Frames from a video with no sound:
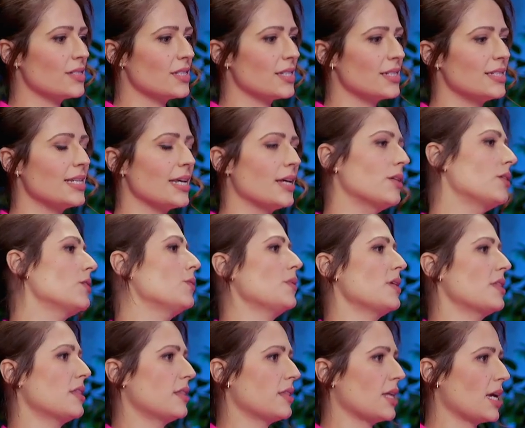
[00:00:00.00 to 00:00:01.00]
to deal with
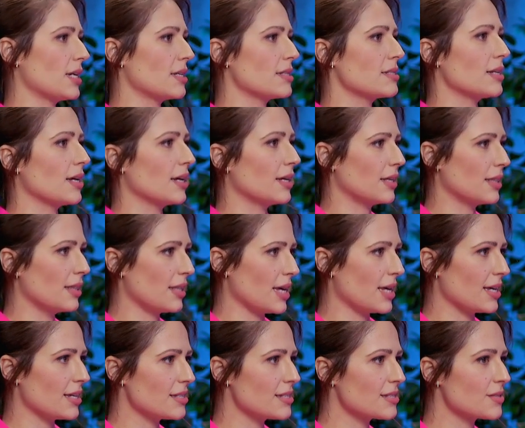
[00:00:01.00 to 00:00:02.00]
things like
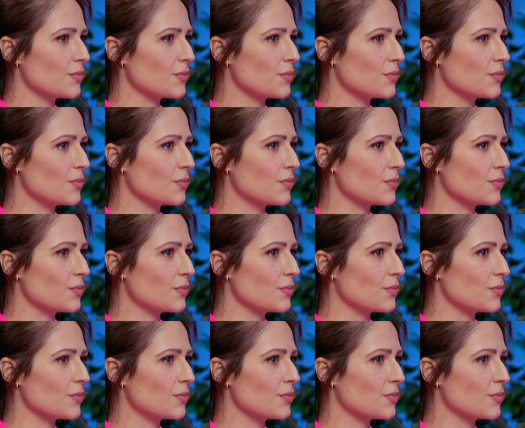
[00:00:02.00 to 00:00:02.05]
this